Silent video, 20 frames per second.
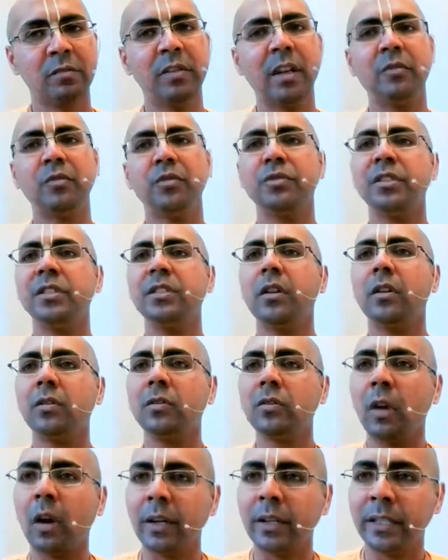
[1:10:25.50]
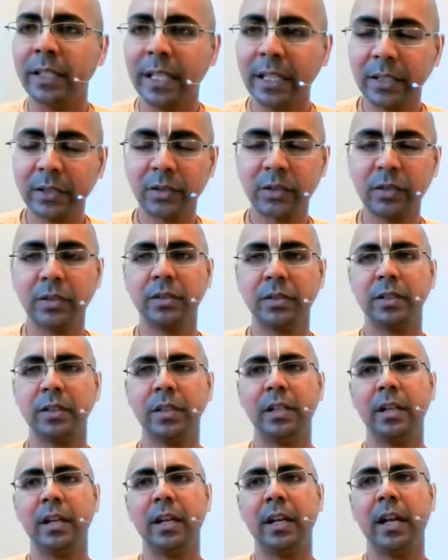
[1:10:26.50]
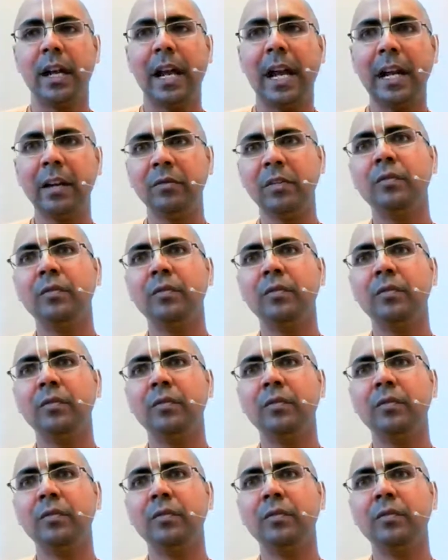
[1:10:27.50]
we have to see the context and